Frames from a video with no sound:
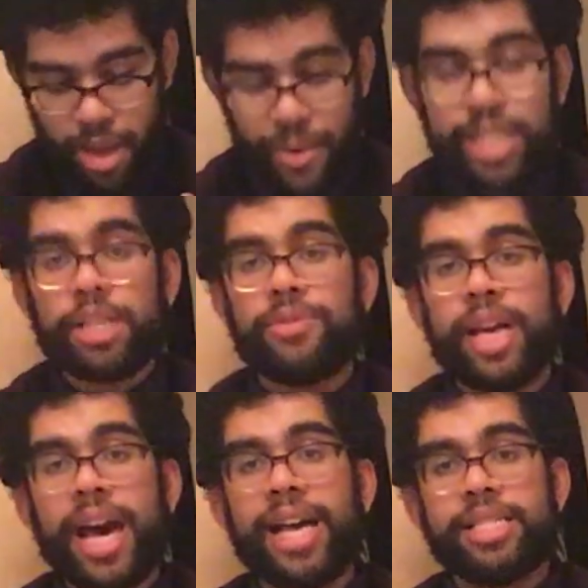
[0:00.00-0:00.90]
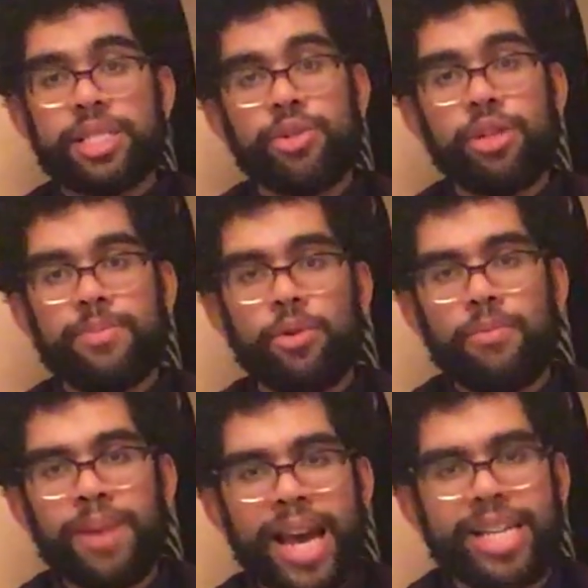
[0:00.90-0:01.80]
racecoat that has suitable
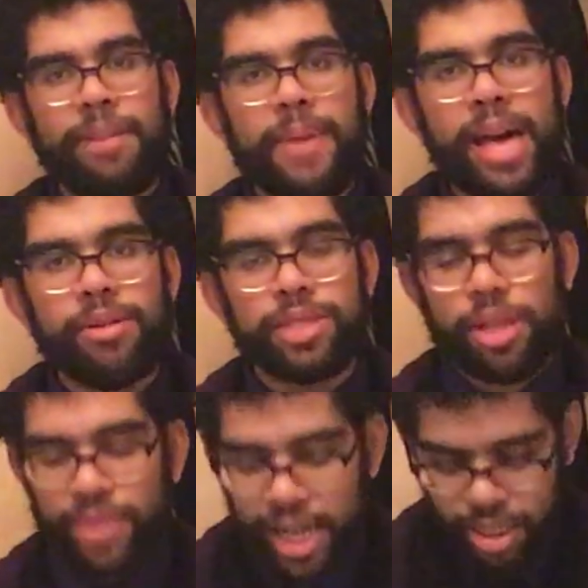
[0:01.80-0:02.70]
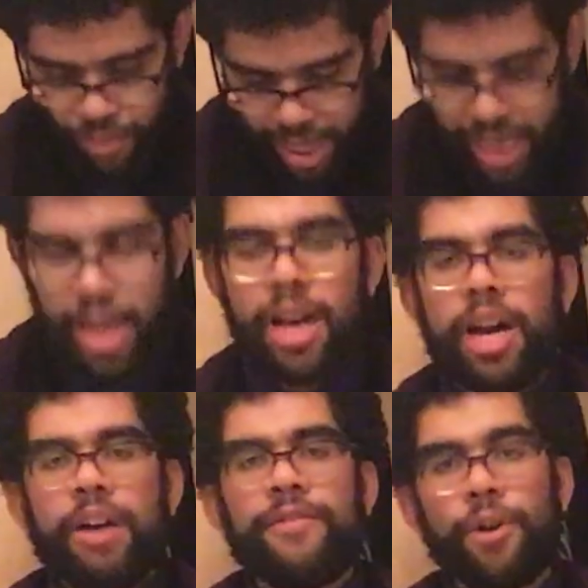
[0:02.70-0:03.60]
black lapels. So that's really,
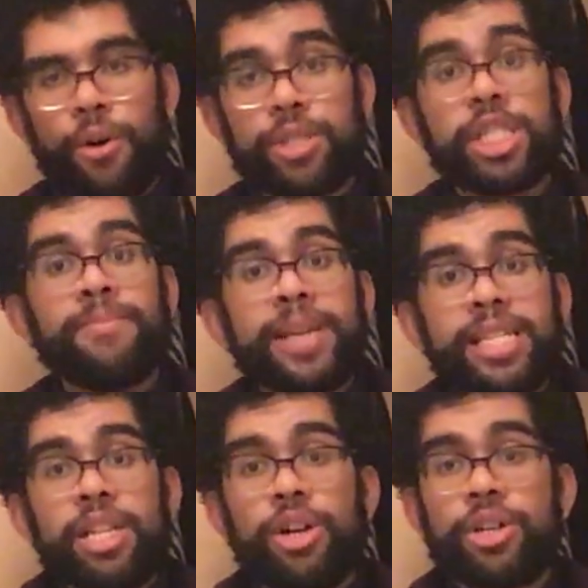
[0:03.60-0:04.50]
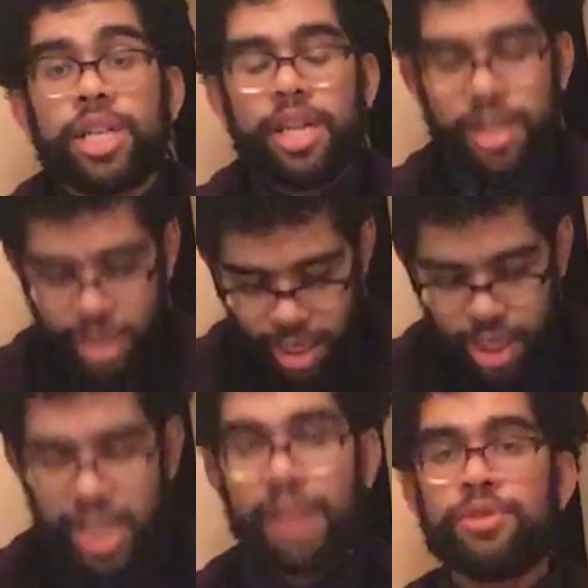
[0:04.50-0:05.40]
to complete the look, you
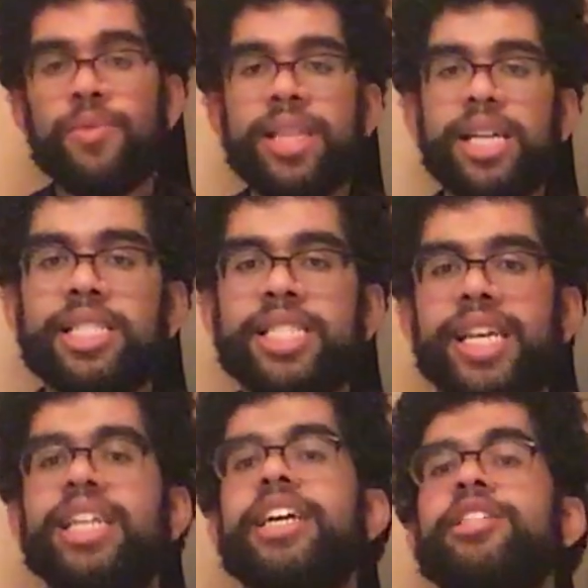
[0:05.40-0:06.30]
just have to wear a second layer.